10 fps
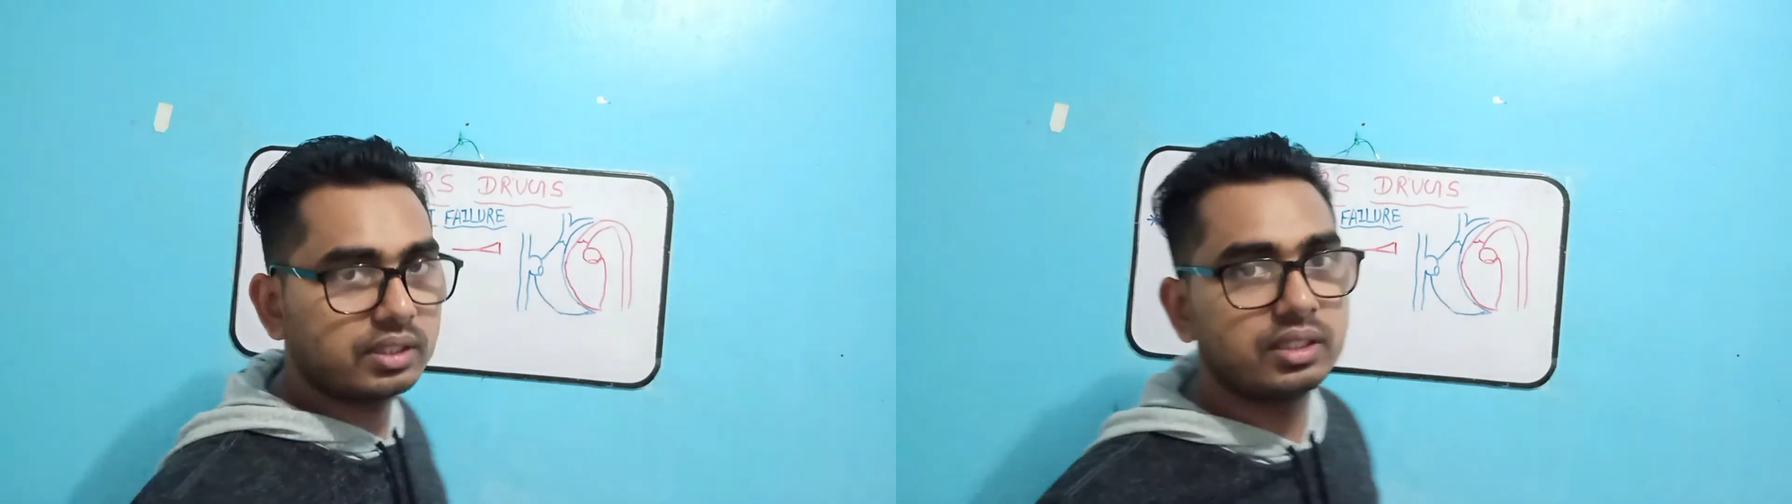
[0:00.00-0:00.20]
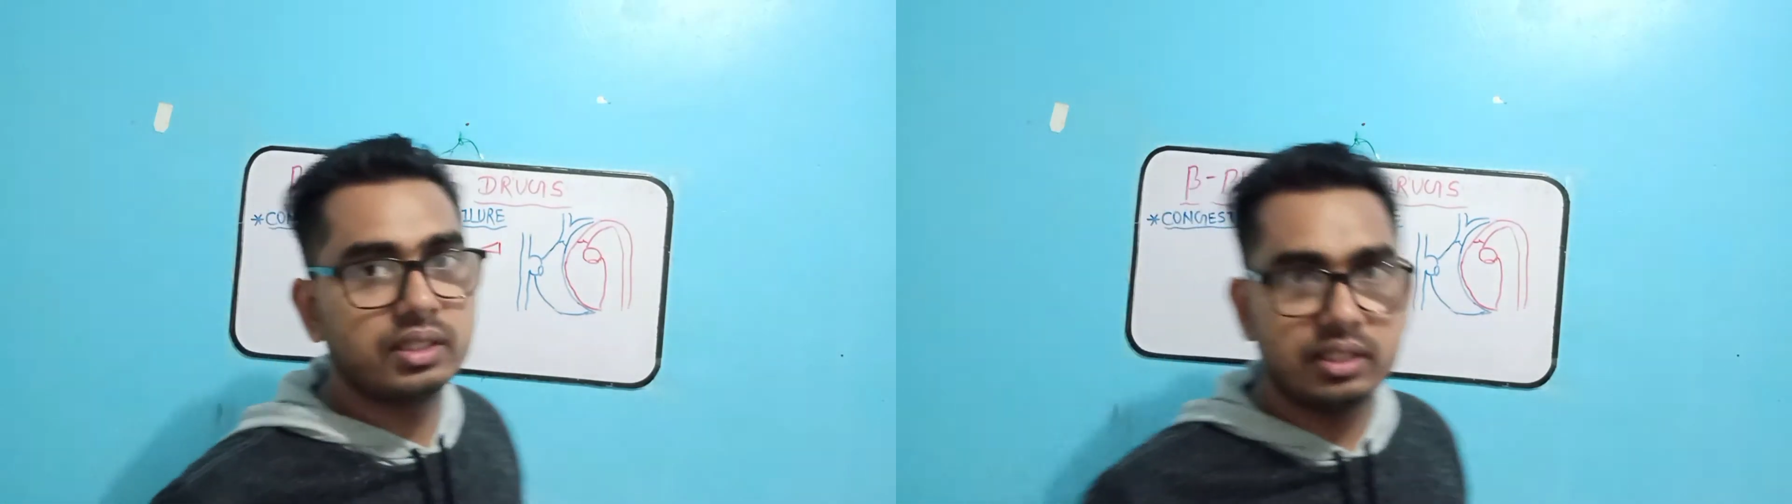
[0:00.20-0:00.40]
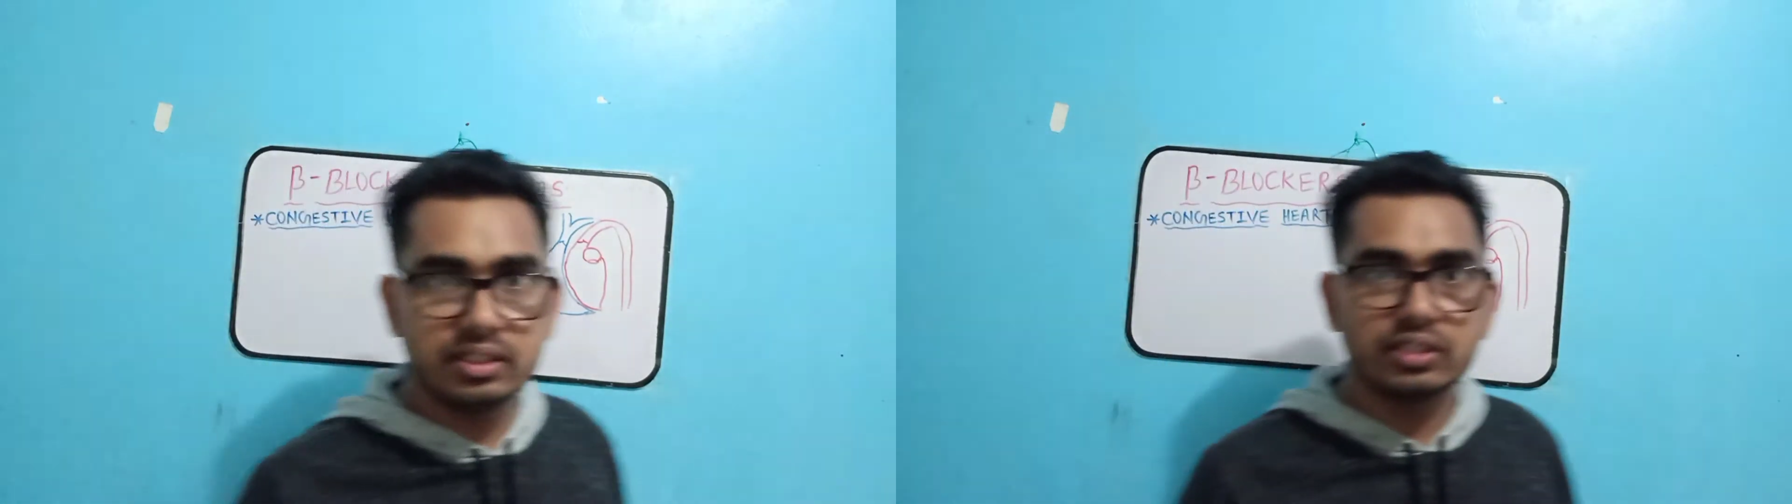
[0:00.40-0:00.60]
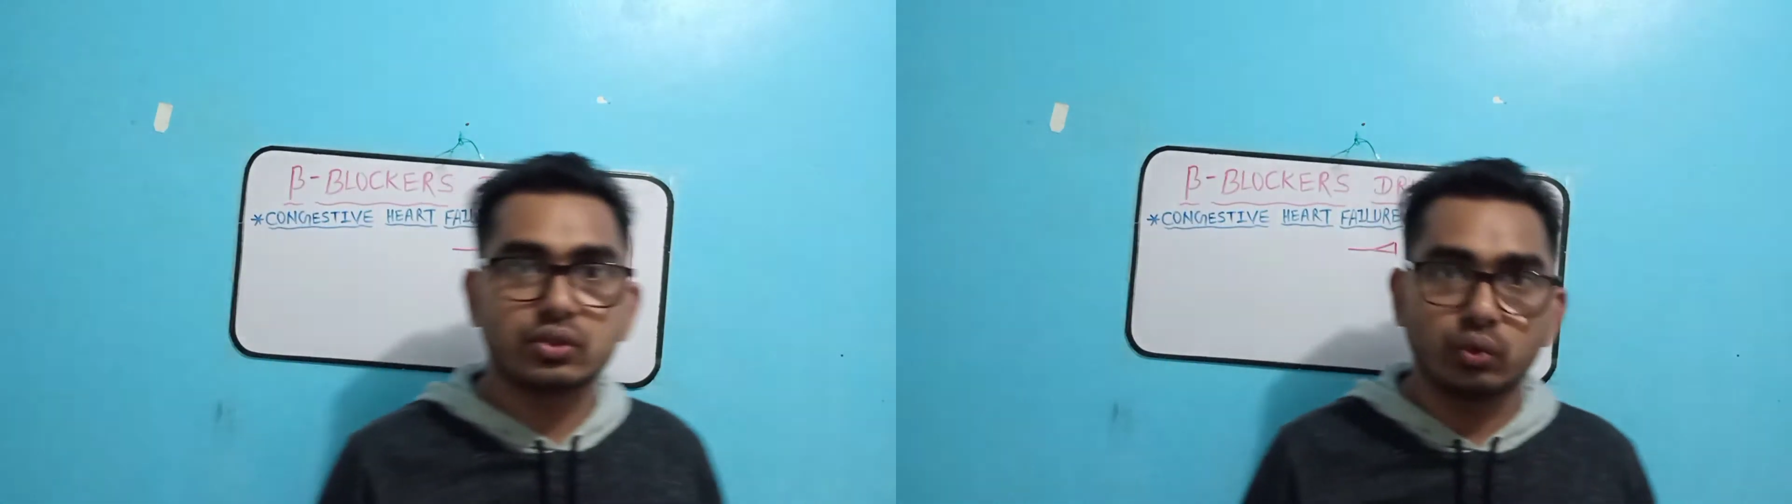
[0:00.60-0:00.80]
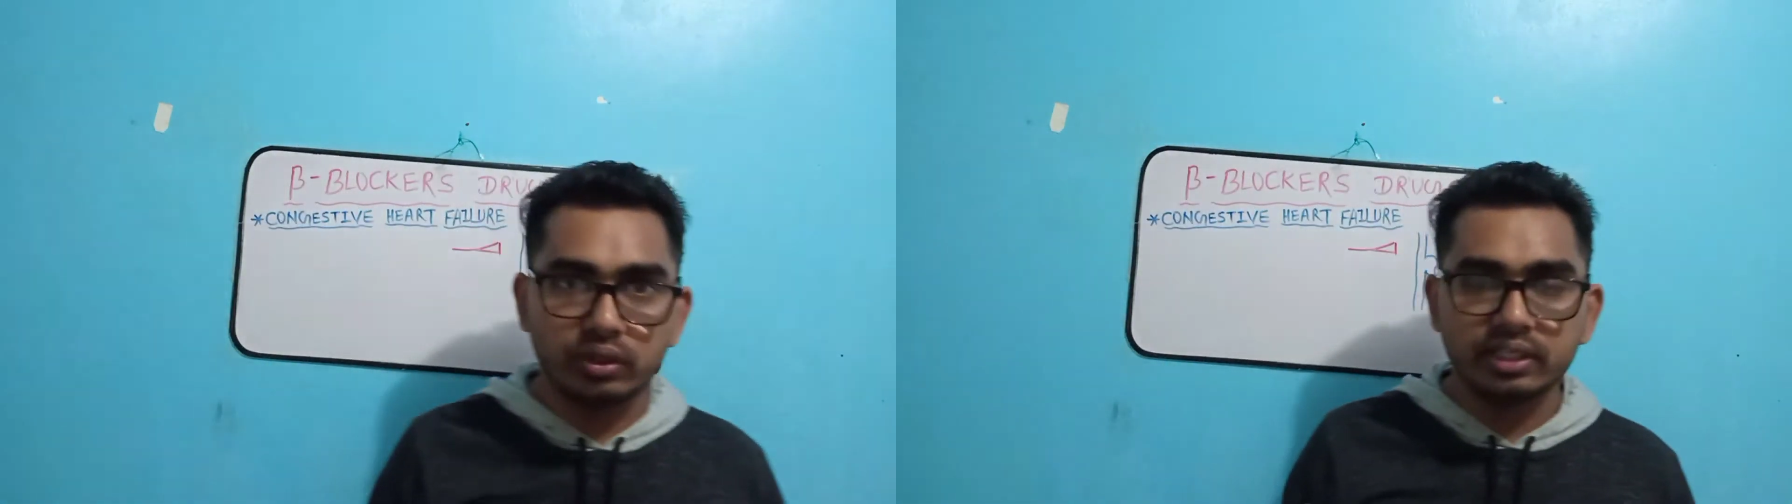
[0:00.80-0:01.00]
increases
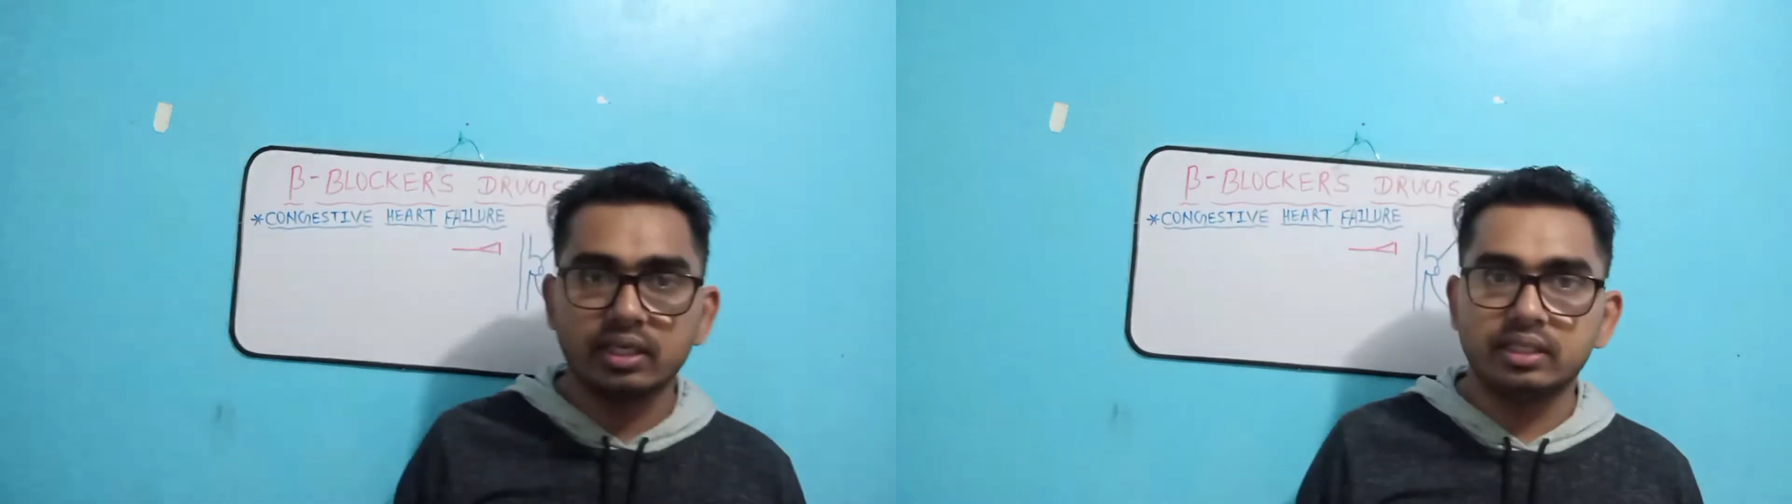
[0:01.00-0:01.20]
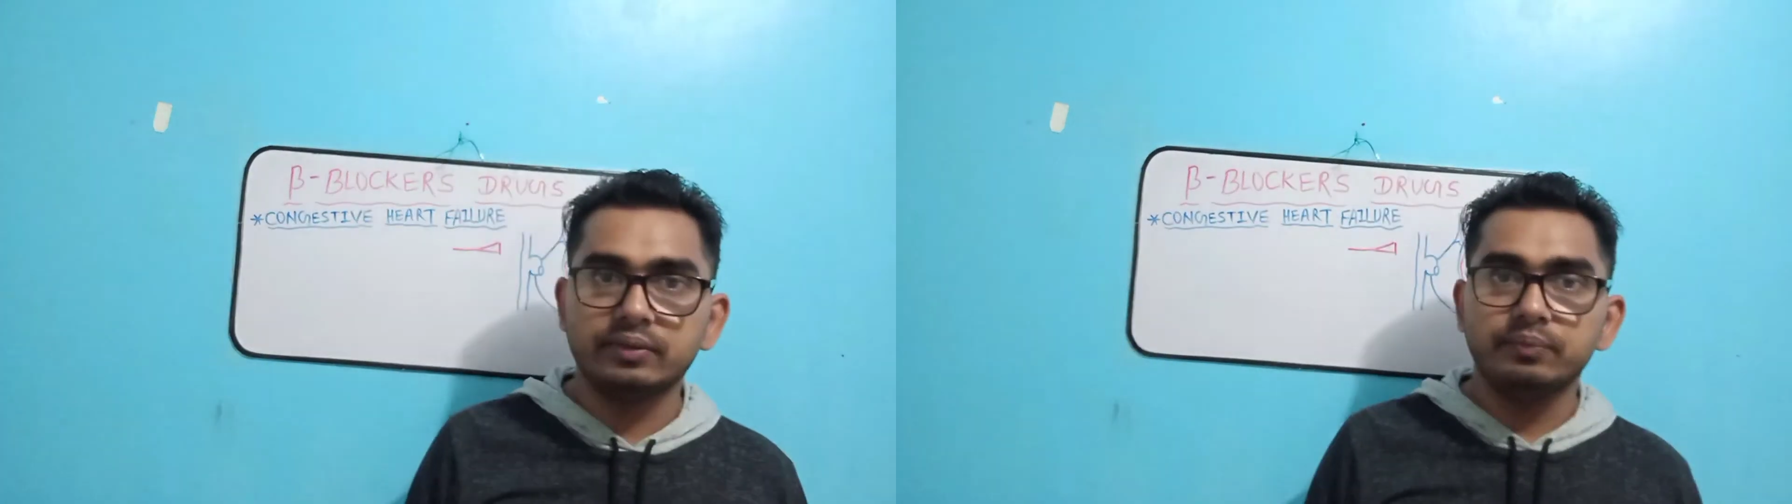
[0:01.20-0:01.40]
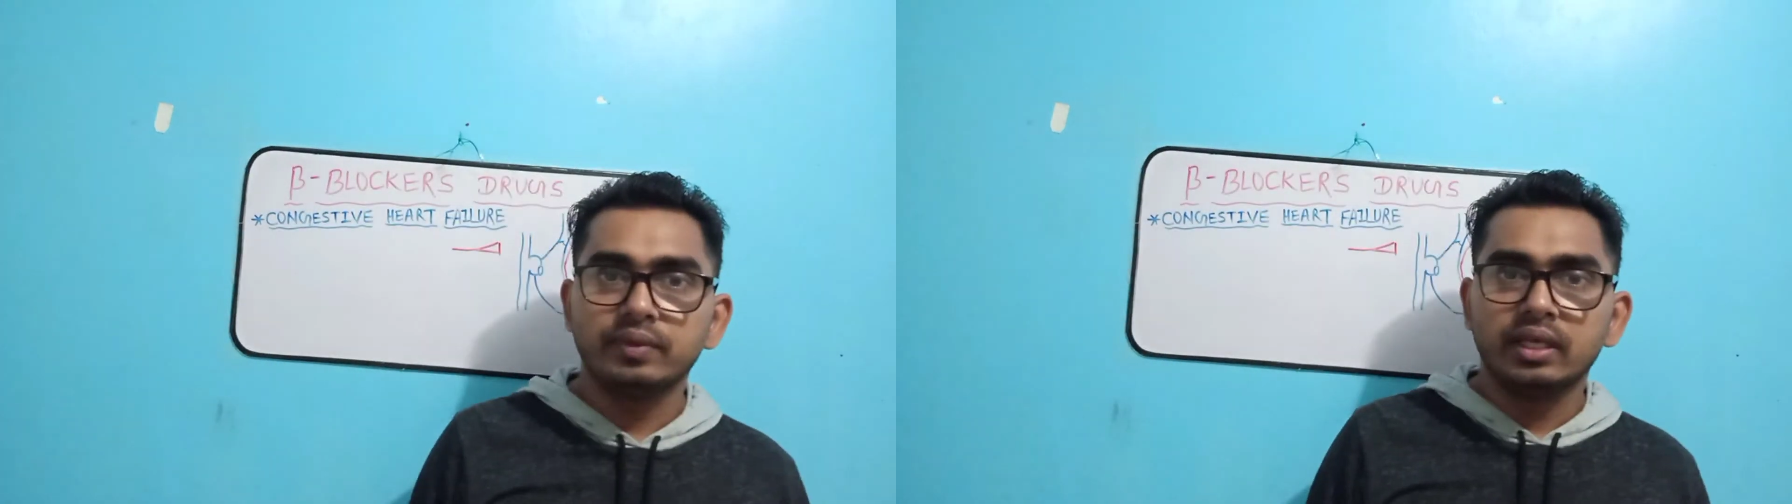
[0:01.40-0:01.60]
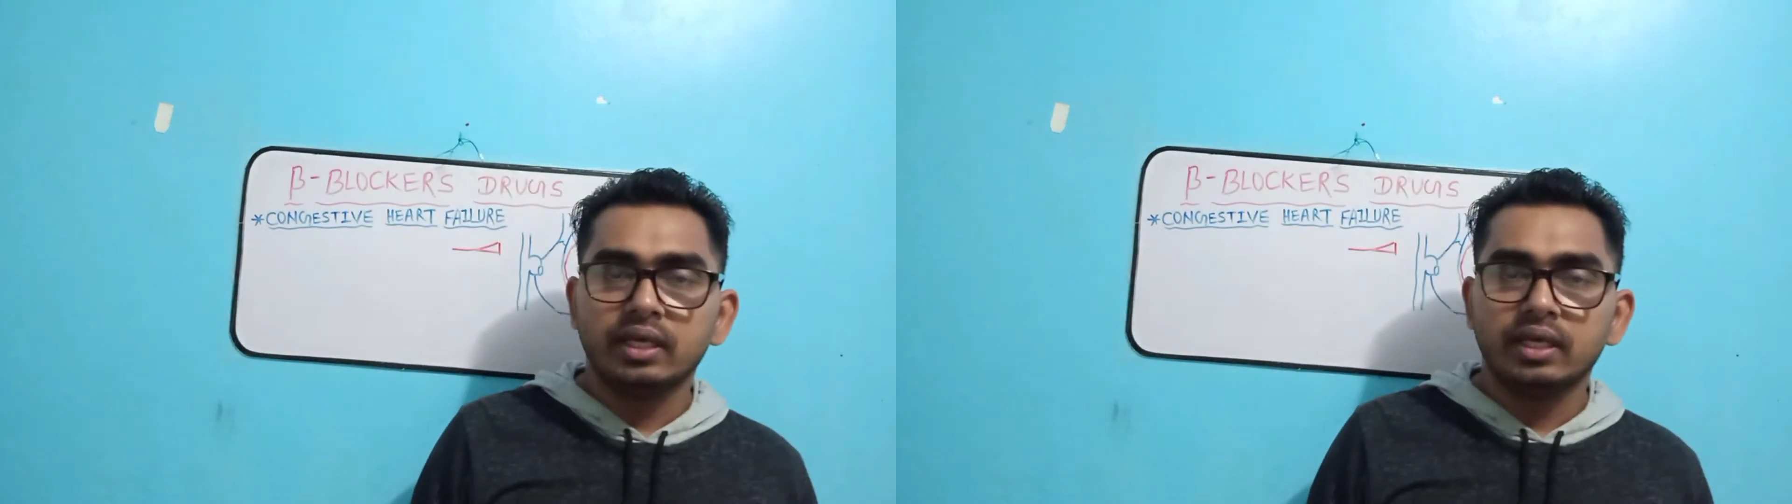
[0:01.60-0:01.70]
chronically,